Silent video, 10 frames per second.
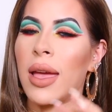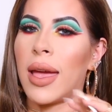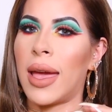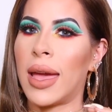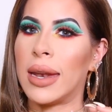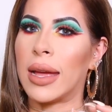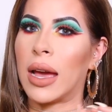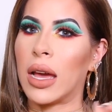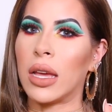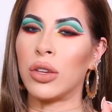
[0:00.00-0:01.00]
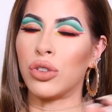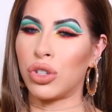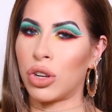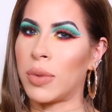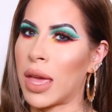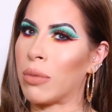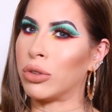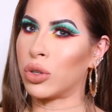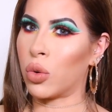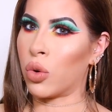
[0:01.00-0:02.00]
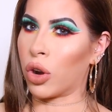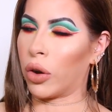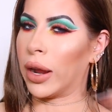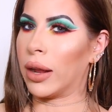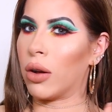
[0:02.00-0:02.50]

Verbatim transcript: and uh, you should be able to order it